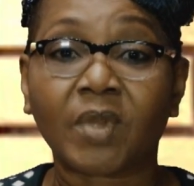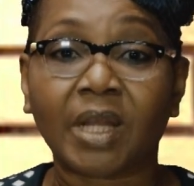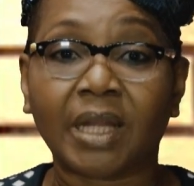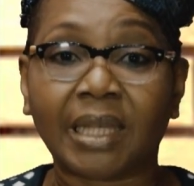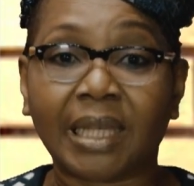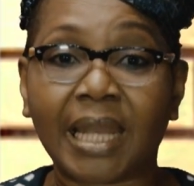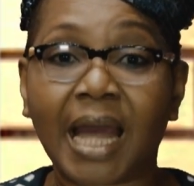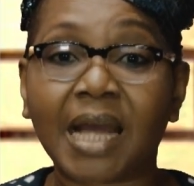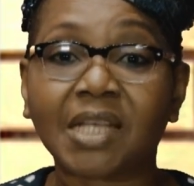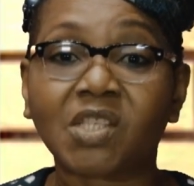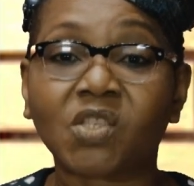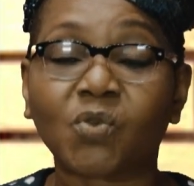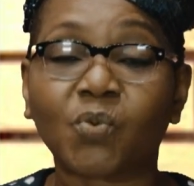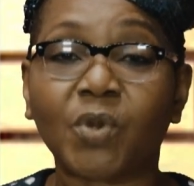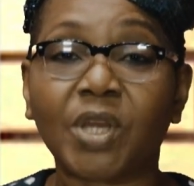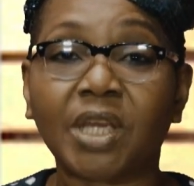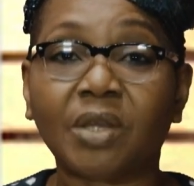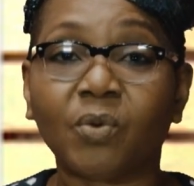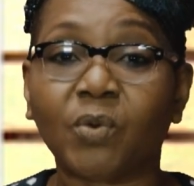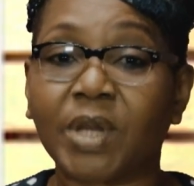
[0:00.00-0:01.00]
Last
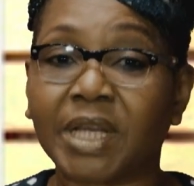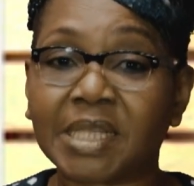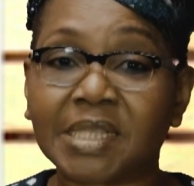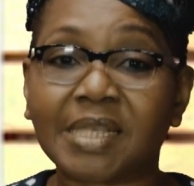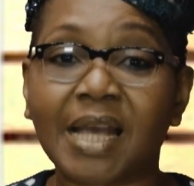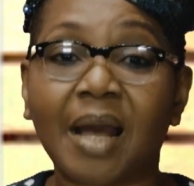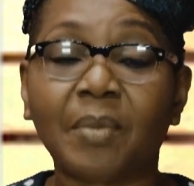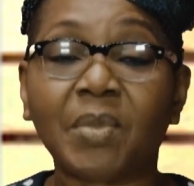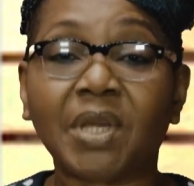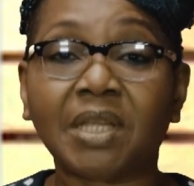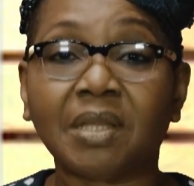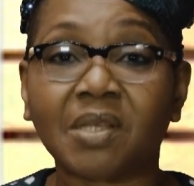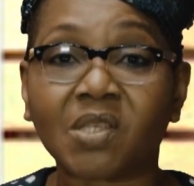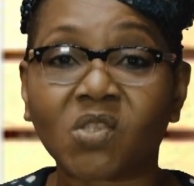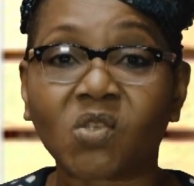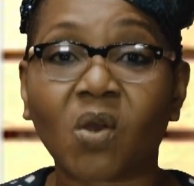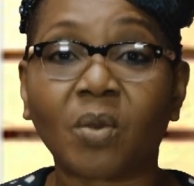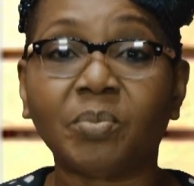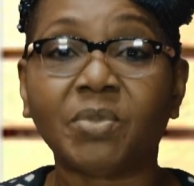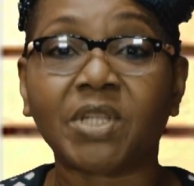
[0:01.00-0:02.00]
week, we examined the
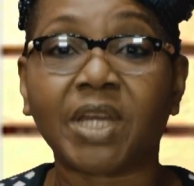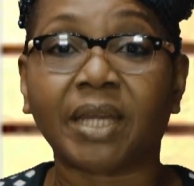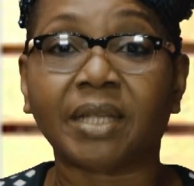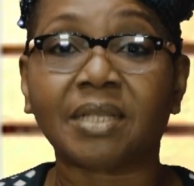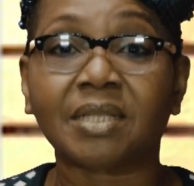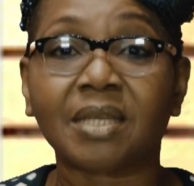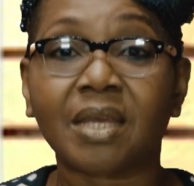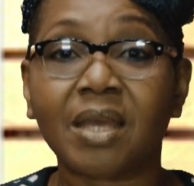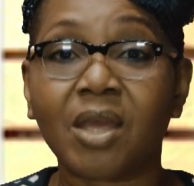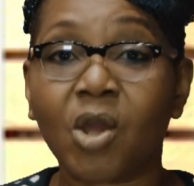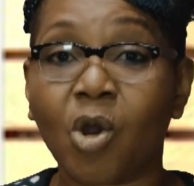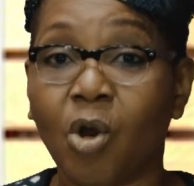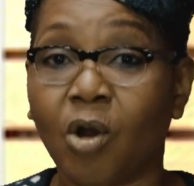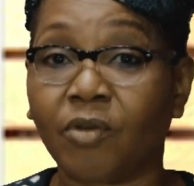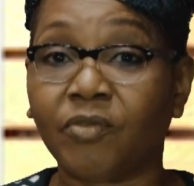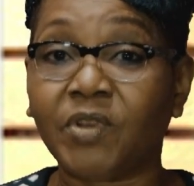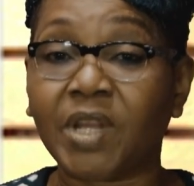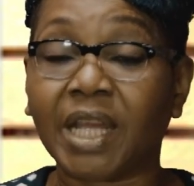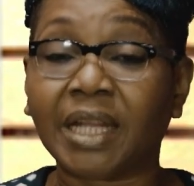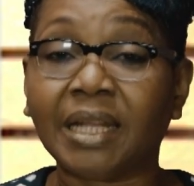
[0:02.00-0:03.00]
subject
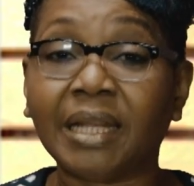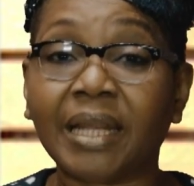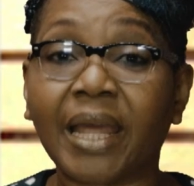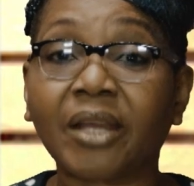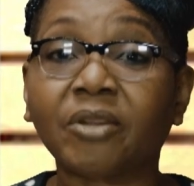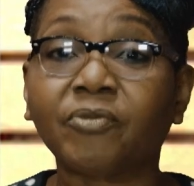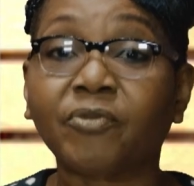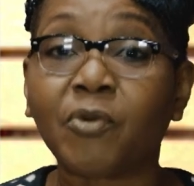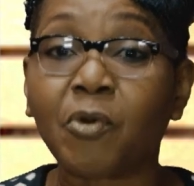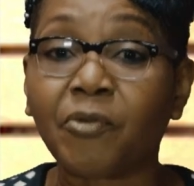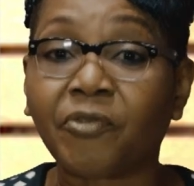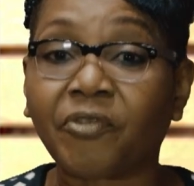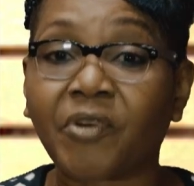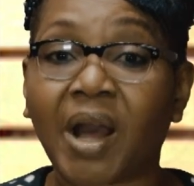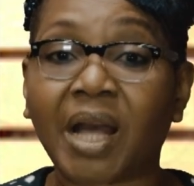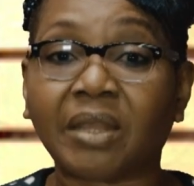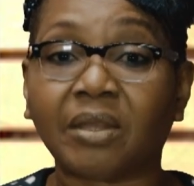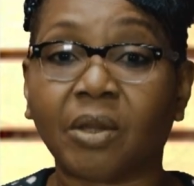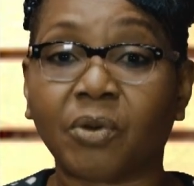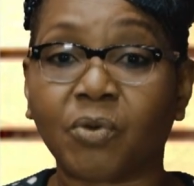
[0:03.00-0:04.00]
of neglectful
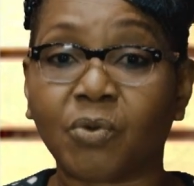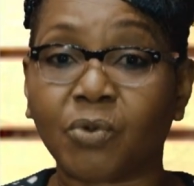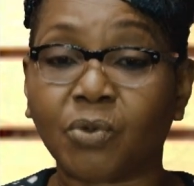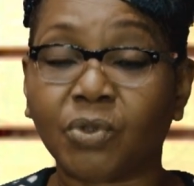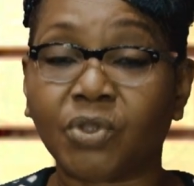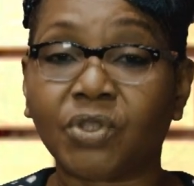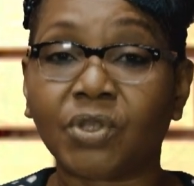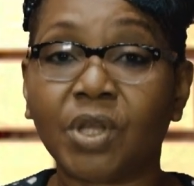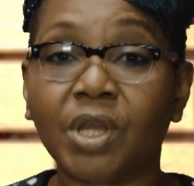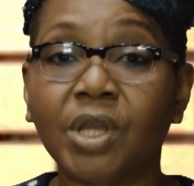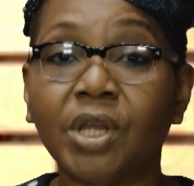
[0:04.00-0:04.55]
fatherhood